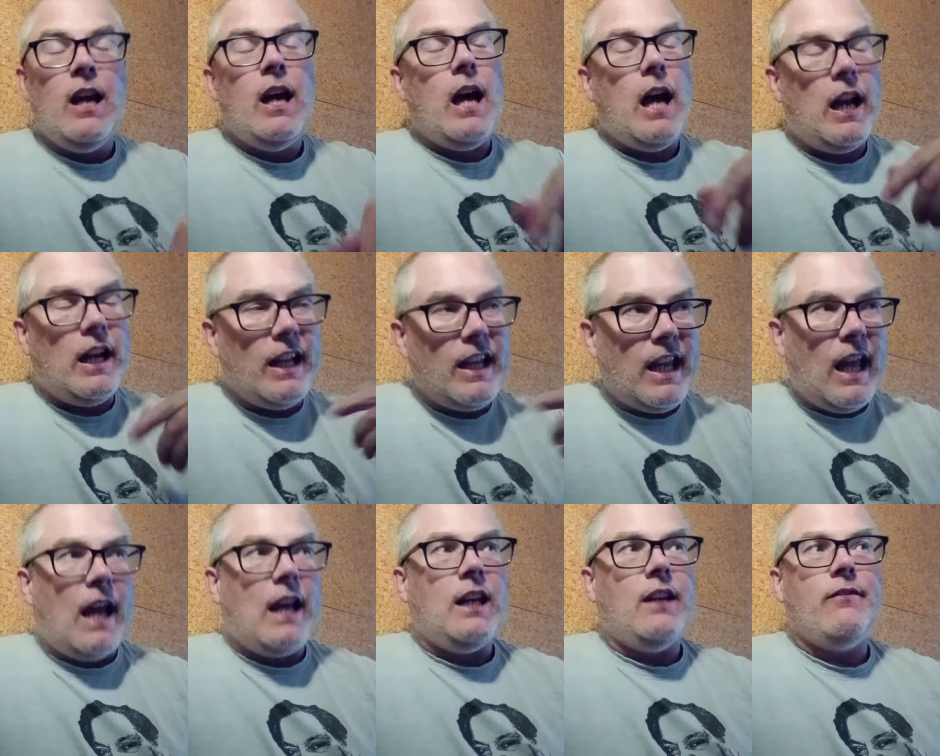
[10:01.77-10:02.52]
And
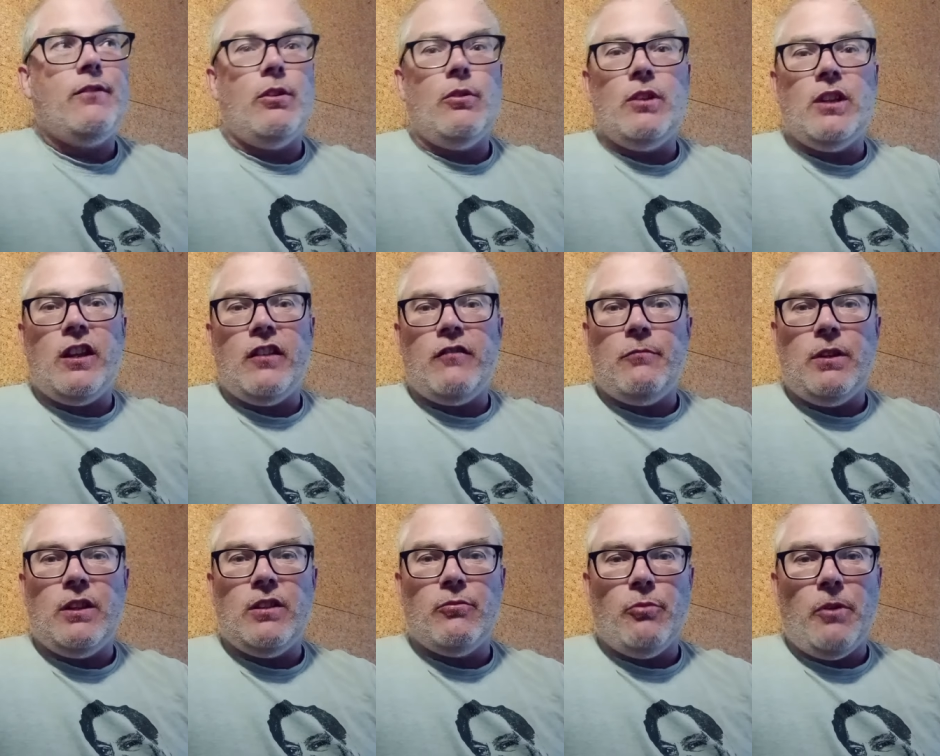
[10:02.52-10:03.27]
again, if you can give me
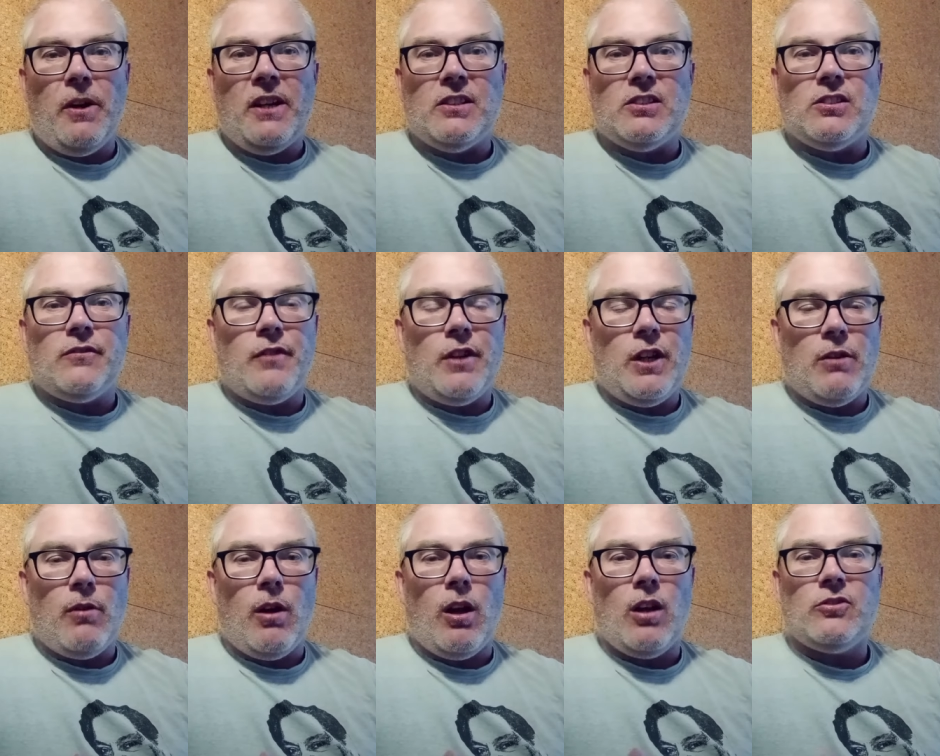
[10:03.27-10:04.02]
the reasons for
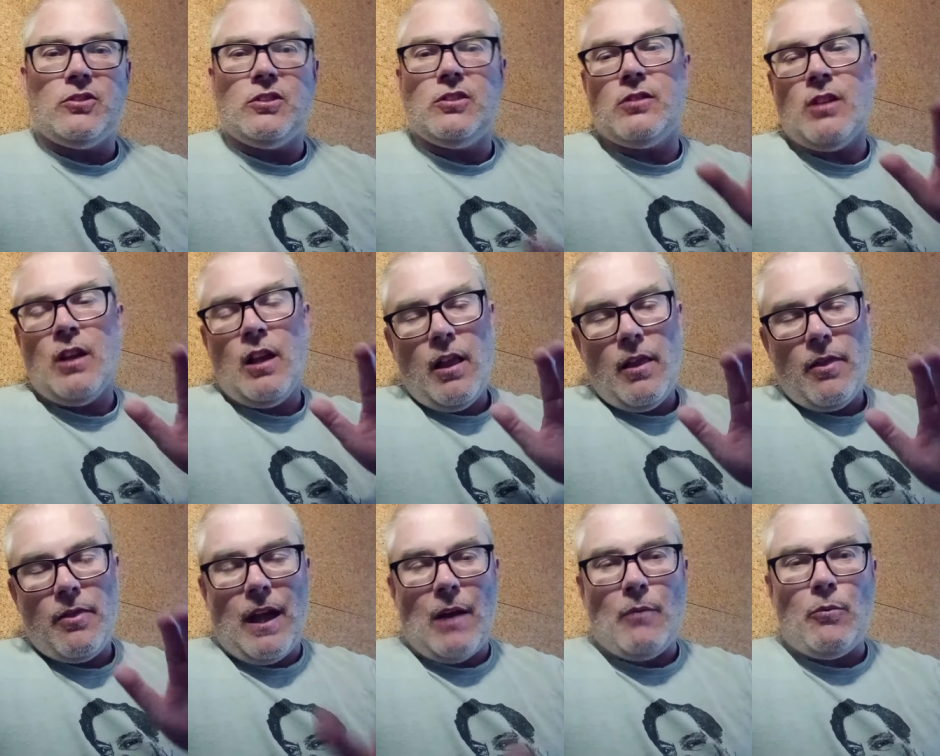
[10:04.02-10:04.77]
your answers,
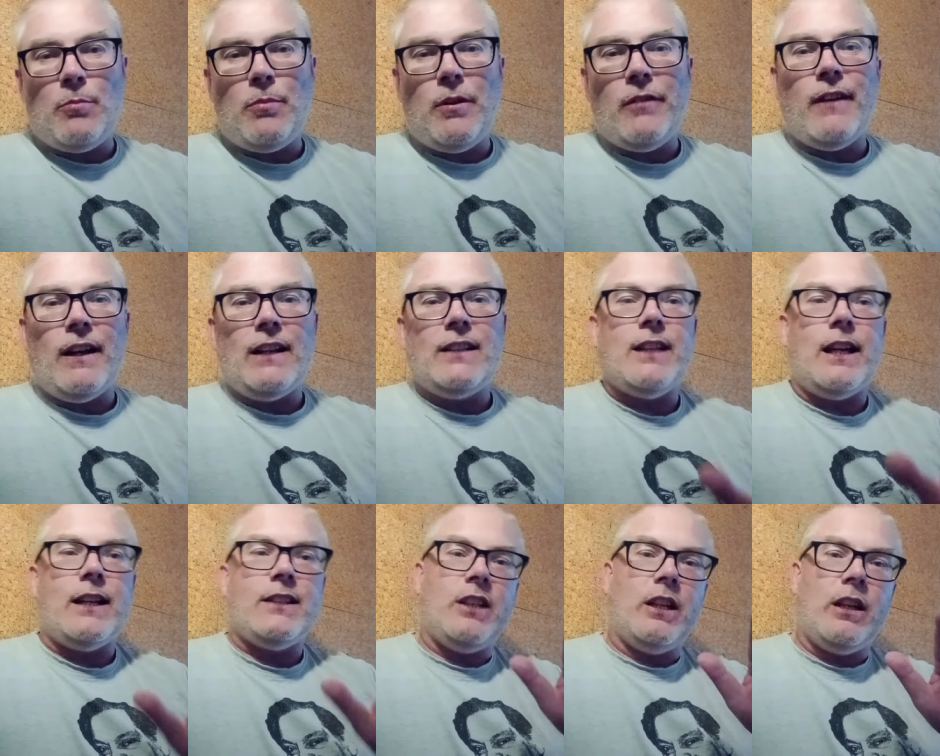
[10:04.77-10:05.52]
that would be
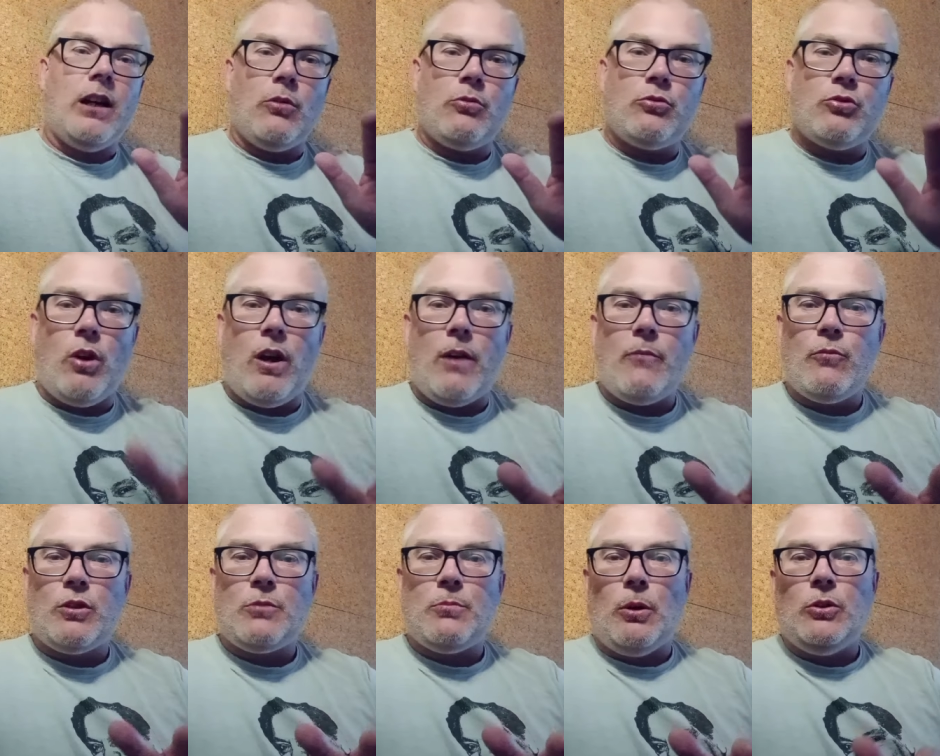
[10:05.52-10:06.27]
fantastic. I'll try and
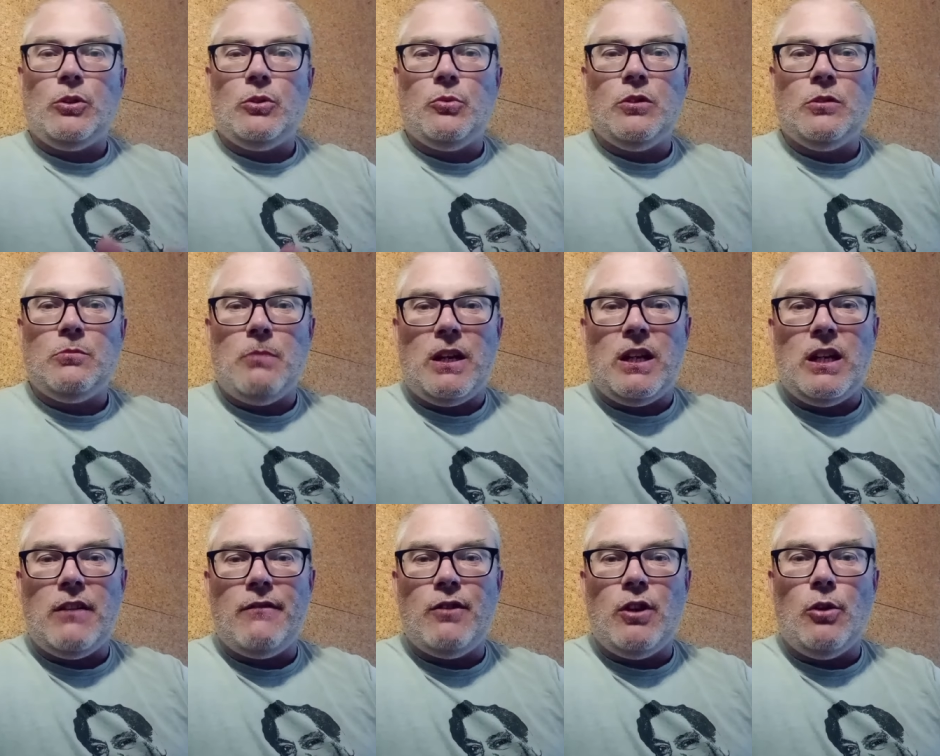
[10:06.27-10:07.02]
respond to as
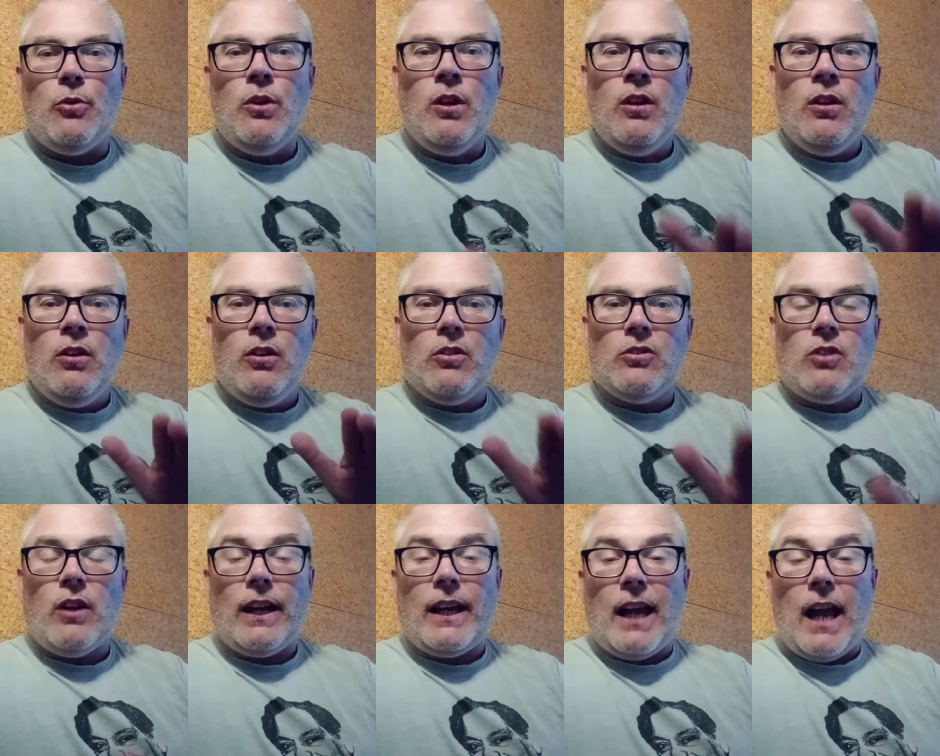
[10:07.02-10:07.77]
many of you as
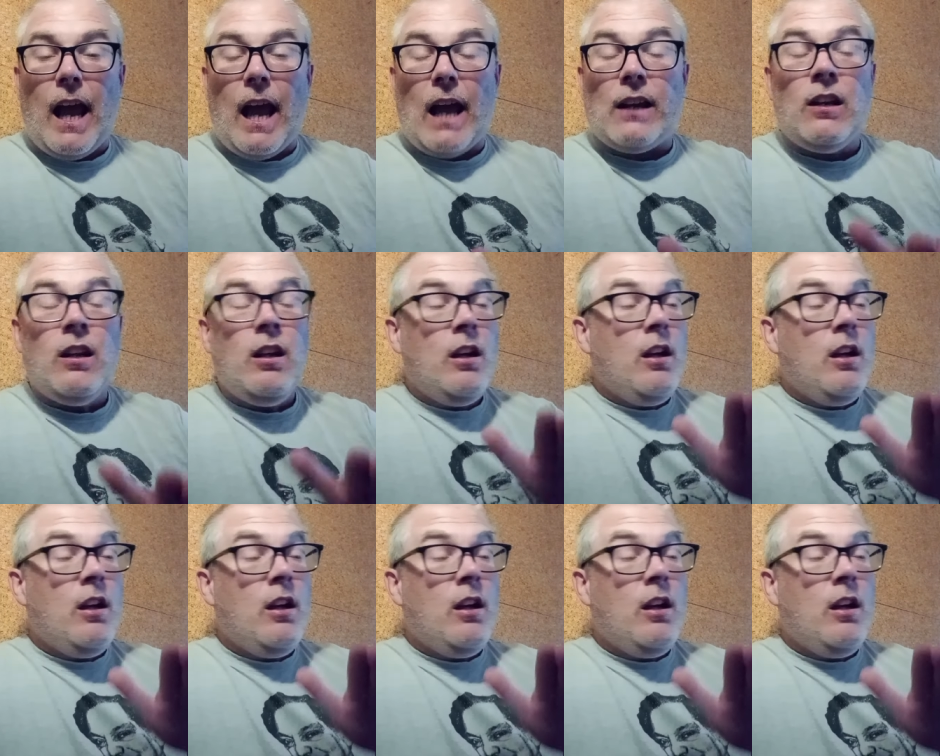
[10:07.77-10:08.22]
I can.